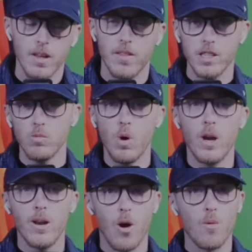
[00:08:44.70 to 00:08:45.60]
this
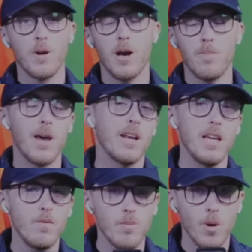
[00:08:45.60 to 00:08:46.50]
one opened up at
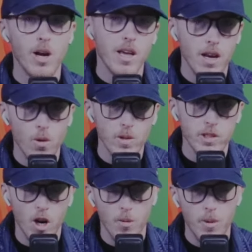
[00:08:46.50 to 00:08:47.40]
even money at North
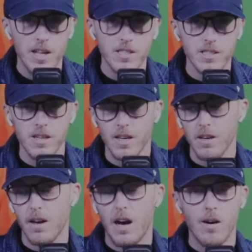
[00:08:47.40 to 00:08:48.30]
Star Bets.
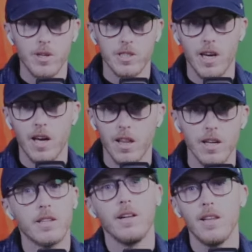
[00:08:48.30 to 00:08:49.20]
Obviously, I
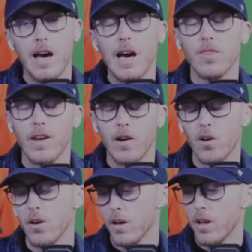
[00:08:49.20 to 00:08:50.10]
liked it a lot
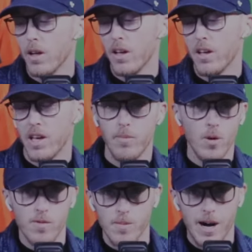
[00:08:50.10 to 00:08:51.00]
there. It
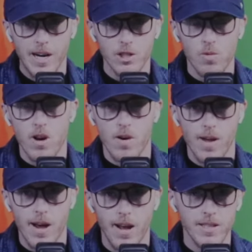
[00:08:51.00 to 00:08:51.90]
moved to minus
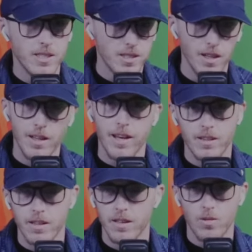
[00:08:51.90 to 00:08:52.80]
109. Still
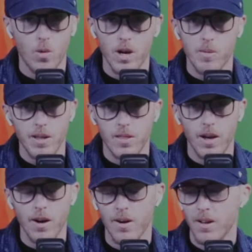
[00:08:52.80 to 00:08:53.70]
liked it quite a bit
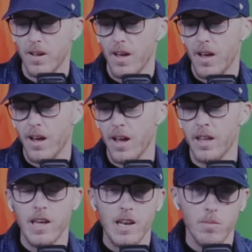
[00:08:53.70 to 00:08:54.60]
there.
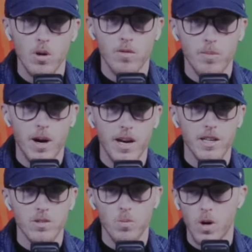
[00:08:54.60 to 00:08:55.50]
And then it moved to
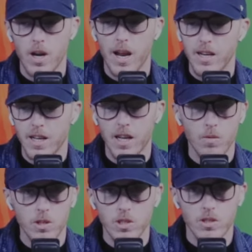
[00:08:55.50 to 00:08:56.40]
minus 118,
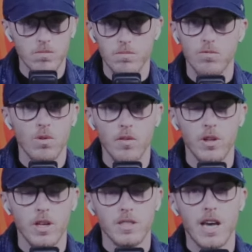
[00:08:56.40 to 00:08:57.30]
which is
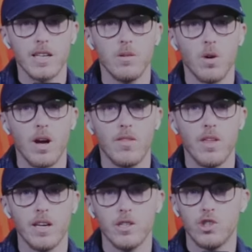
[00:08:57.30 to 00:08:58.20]
roughly exactly where I
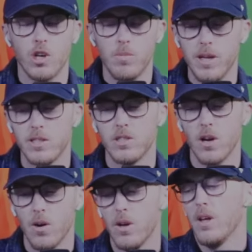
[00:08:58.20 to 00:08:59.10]
think it should be.
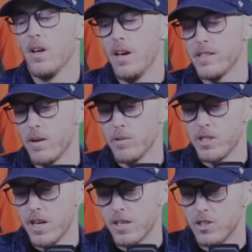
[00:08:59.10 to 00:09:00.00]
So, as I was
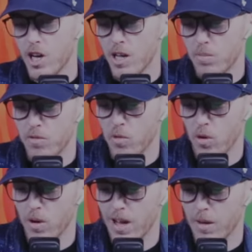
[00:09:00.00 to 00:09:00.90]
saying to Jake
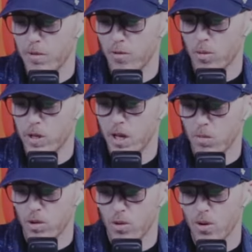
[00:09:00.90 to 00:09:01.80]
before we hit
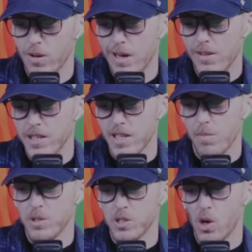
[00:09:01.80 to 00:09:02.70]
record on this
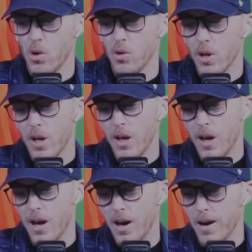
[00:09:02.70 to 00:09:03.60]
episode,
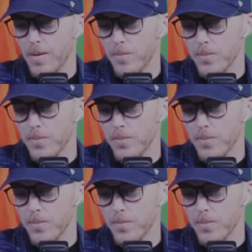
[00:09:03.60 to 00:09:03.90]
I